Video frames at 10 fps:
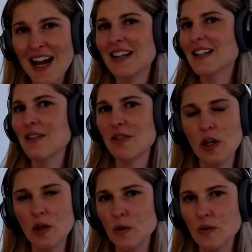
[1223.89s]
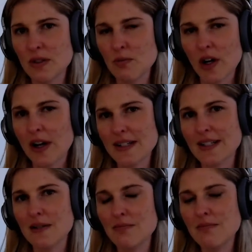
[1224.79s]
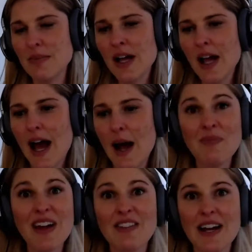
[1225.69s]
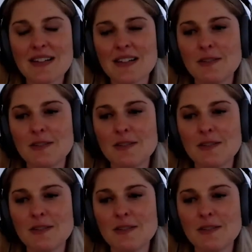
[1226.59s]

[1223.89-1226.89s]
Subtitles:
and give you some more custom advice.